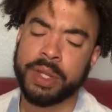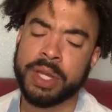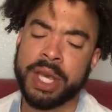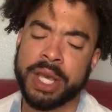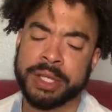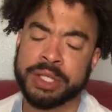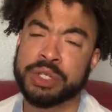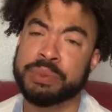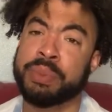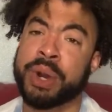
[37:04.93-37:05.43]

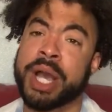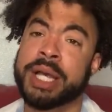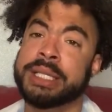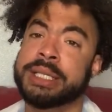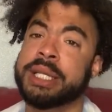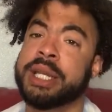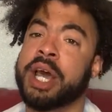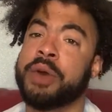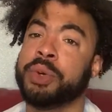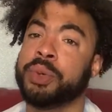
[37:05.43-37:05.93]

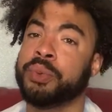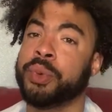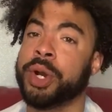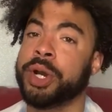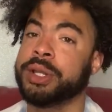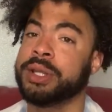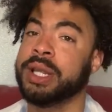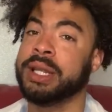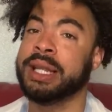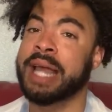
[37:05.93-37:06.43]
Express and I would
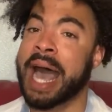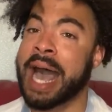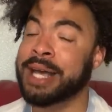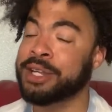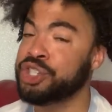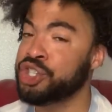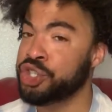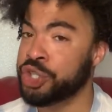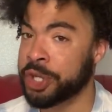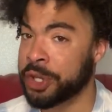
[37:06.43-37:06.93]
work the
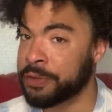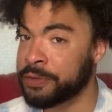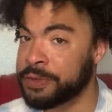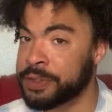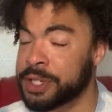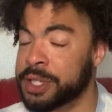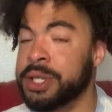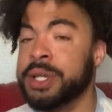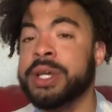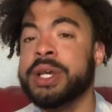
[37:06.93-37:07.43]
last
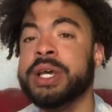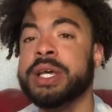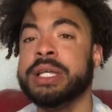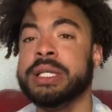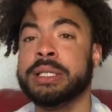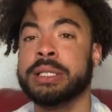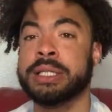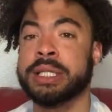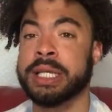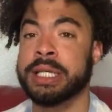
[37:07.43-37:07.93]
shift
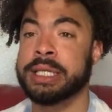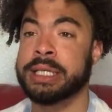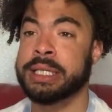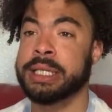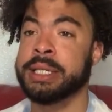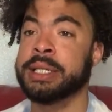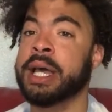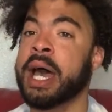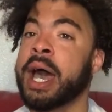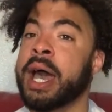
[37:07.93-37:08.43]
6
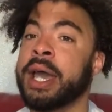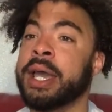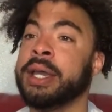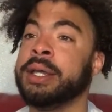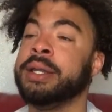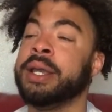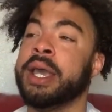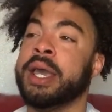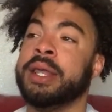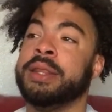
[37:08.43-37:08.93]
to
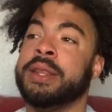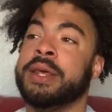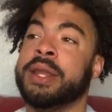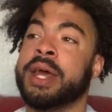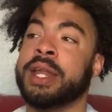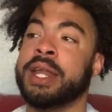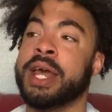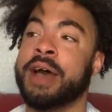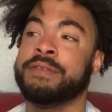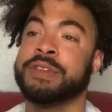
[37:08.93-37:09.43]
9, and then
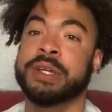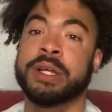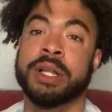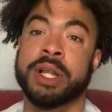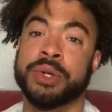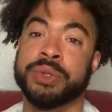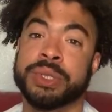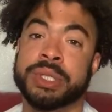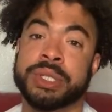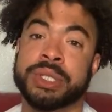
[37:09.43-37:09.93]
I'd have to
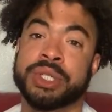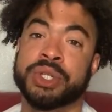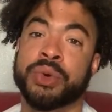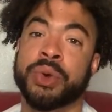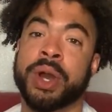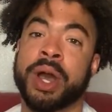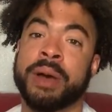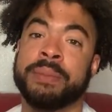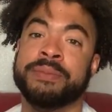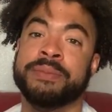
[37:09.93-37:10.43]
close the
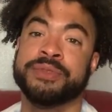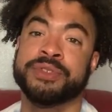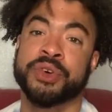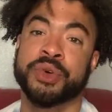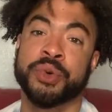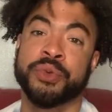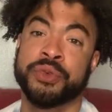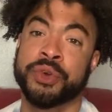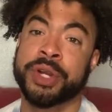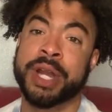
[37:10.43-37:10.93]
store up
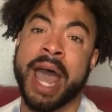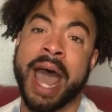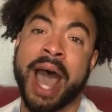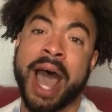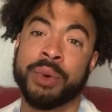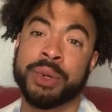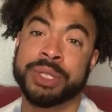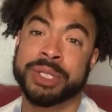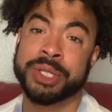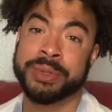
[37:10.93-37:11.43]
for an
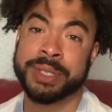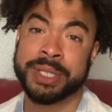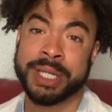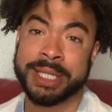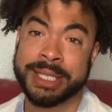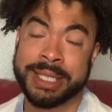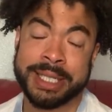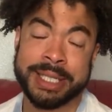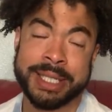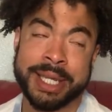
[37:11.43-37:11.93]
hour, so
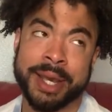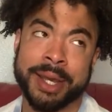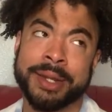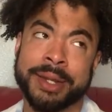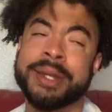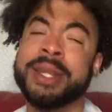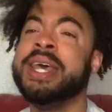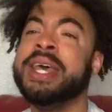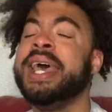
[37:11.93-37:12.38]
6 to 10,